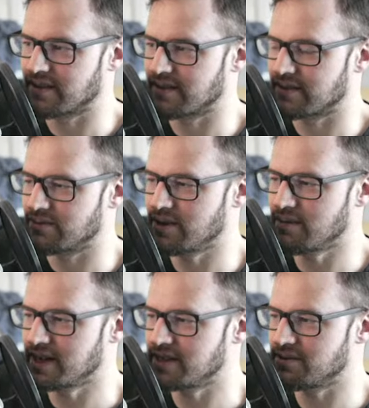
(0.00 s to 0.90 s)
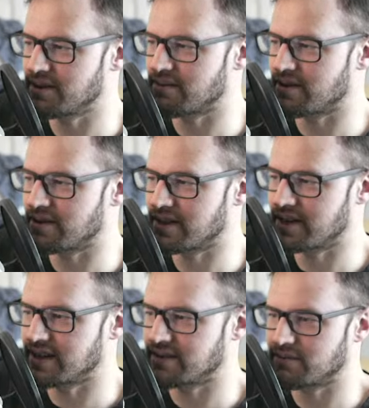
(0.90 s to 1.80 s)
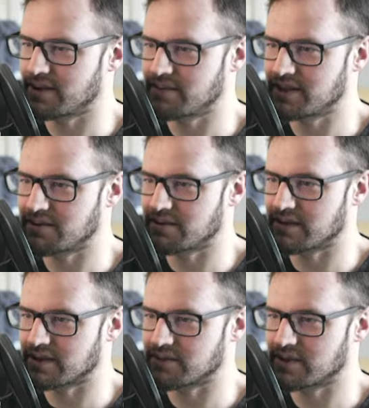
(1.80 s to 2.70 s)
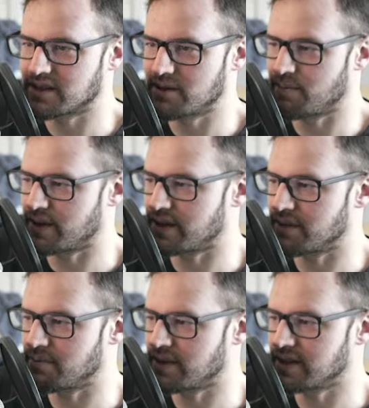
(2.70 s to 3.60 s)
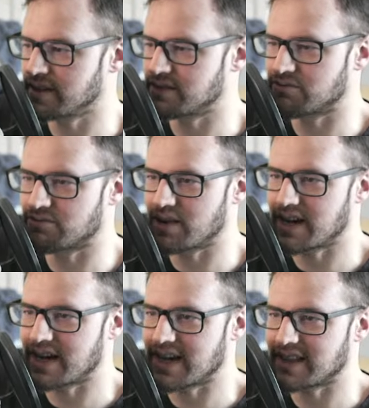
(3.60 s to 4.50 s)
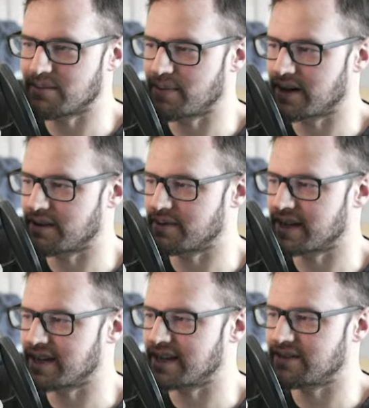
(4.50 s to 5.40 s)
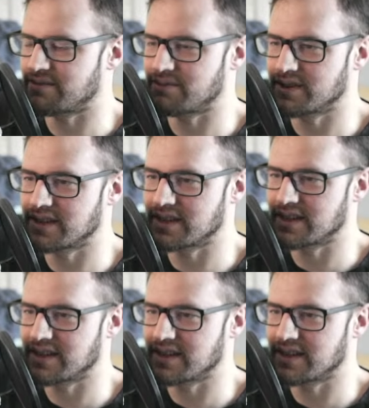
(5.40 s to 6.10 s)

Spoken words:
What am I doing wrong here? What am I doing wrong? Because where's the ball? The ball is right at the bottom. Like it really,